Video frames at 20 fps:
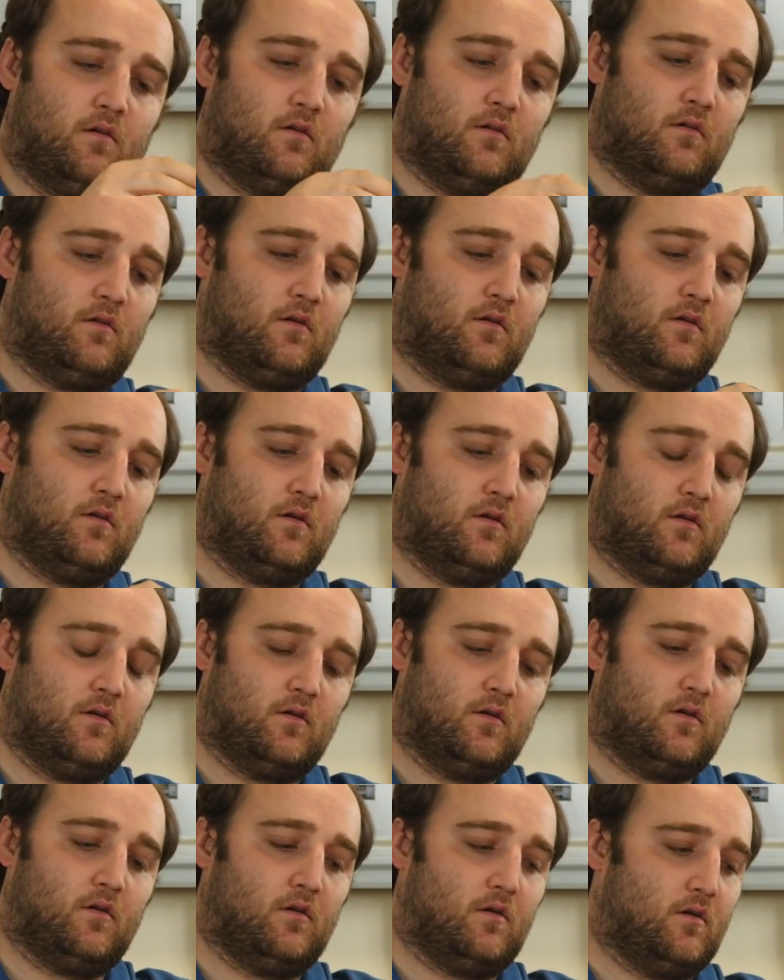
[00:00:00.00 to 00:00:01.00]

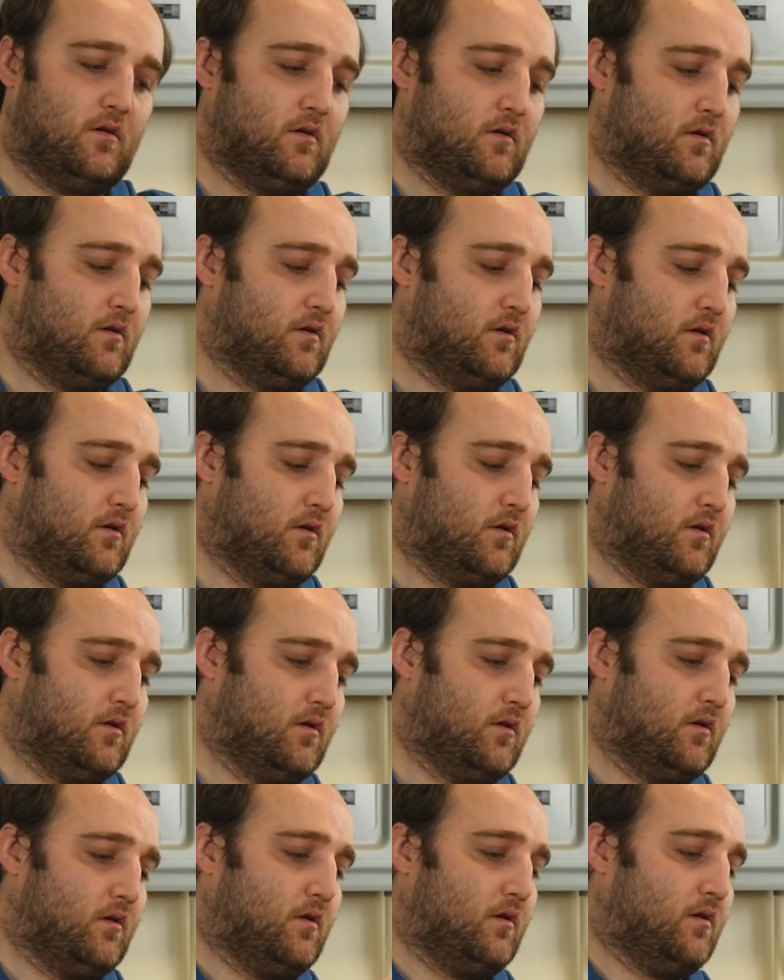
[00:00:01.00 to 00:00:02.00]

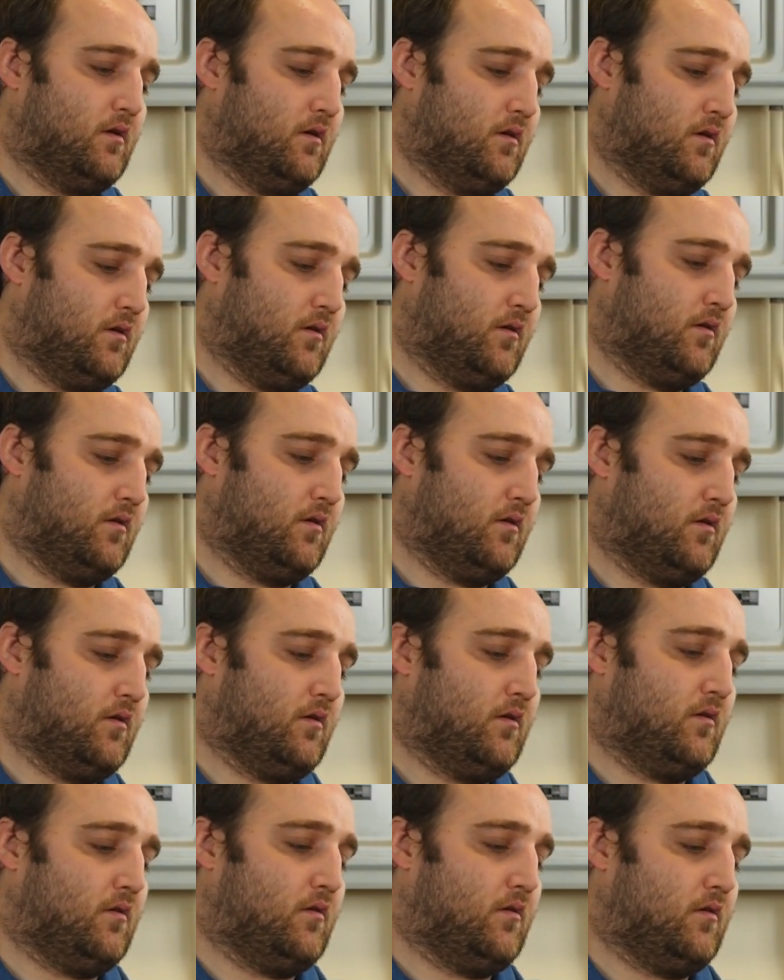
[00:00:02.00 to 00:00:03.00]

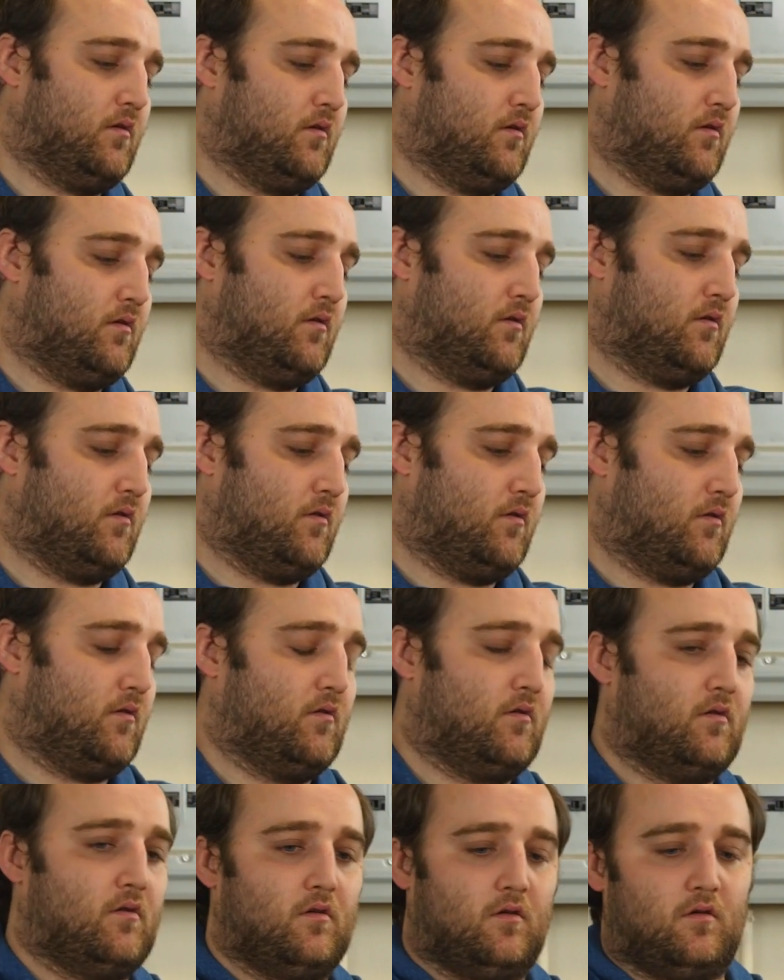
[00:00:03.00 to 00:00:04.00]

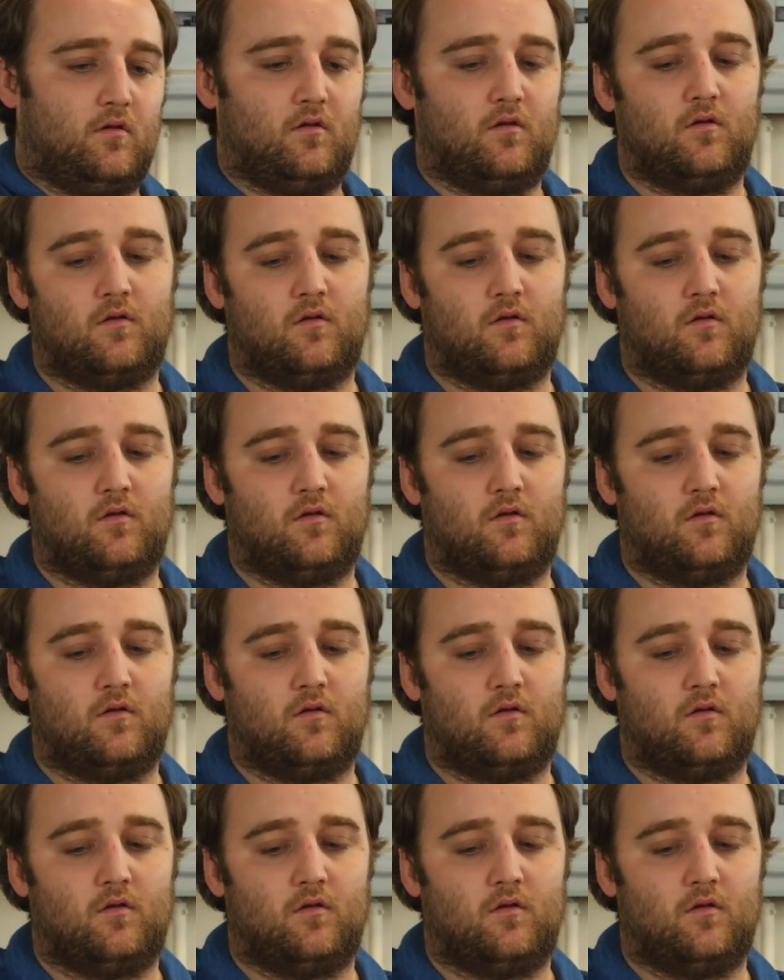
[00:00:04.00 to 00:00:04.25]
Nothing is said.